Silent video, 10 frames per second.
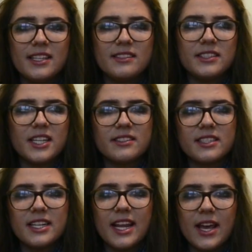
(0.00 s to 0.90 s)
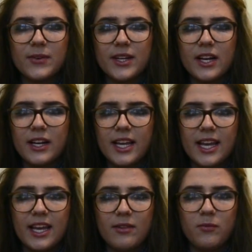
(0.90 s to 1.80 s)
suggesting an area
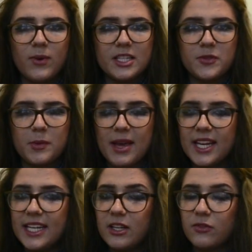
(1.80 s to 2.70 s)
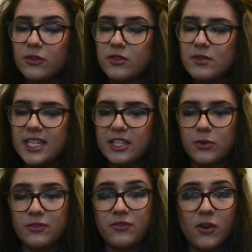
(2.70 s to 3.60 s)
in which we may needed
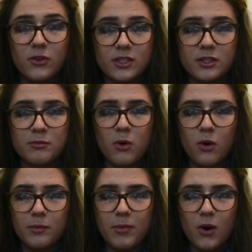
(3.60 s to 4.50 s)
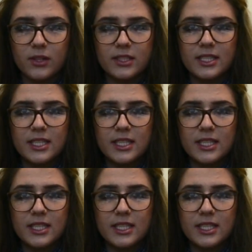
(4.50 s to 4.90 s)
to have focused more upon